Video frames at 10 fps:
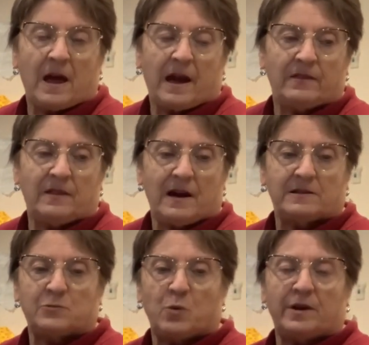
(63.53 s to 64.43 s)
And
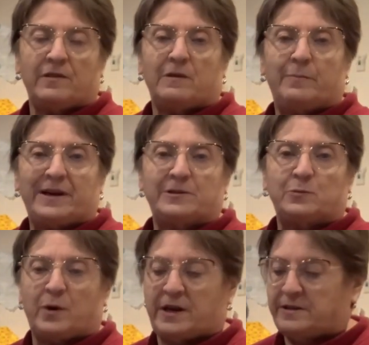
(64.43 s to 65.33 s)
that's one of the best
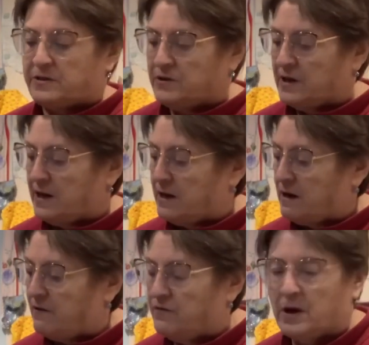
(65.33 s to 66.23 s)
ways to get
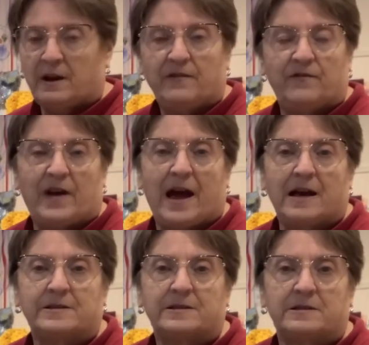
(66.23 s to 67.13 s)
a very
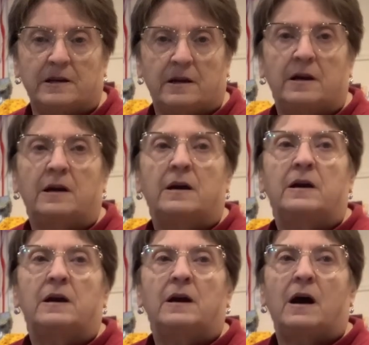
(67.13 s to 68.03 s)
fast
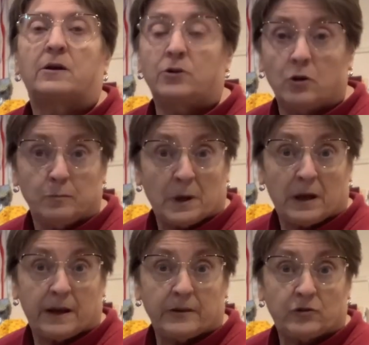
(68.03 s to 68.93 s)

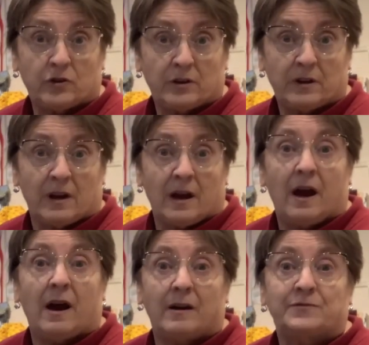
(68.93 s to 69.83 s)
accumulation
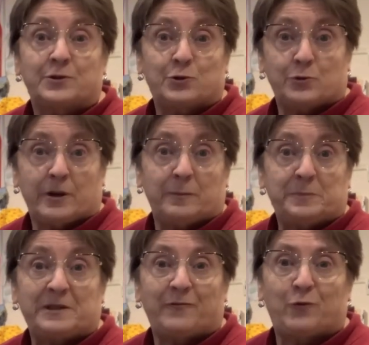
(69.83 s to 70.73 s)
of
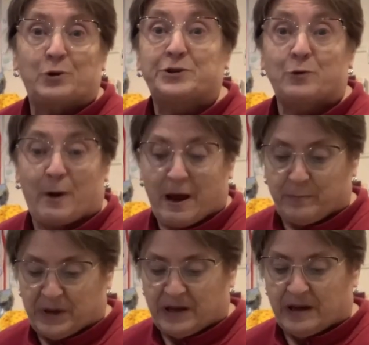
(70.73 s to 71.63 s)
strips for
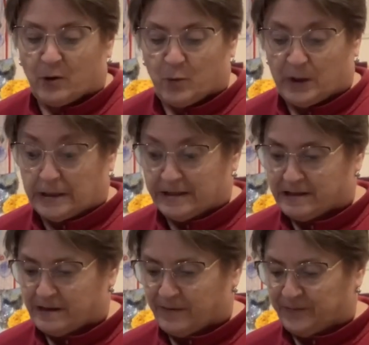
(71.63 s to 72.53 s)
scrappy
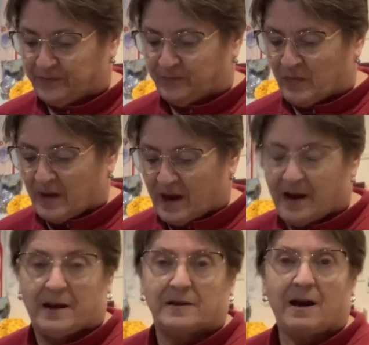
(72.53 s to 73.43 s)
quilts.
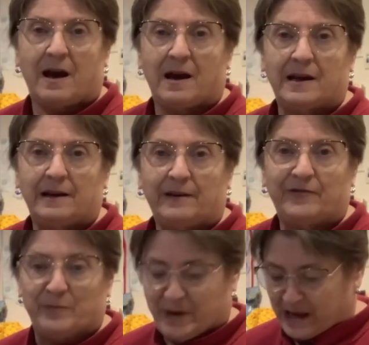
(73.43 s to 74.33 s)
And I love
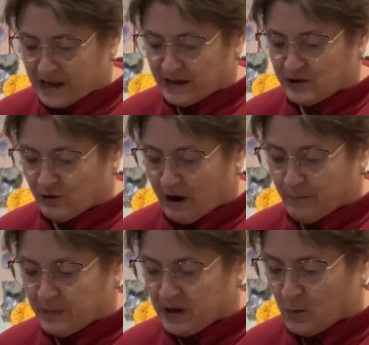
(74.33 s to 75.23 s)
making
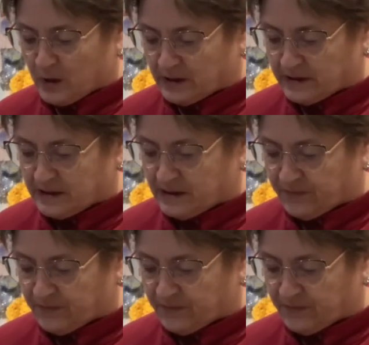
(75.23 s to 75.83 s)
scrappy quilts.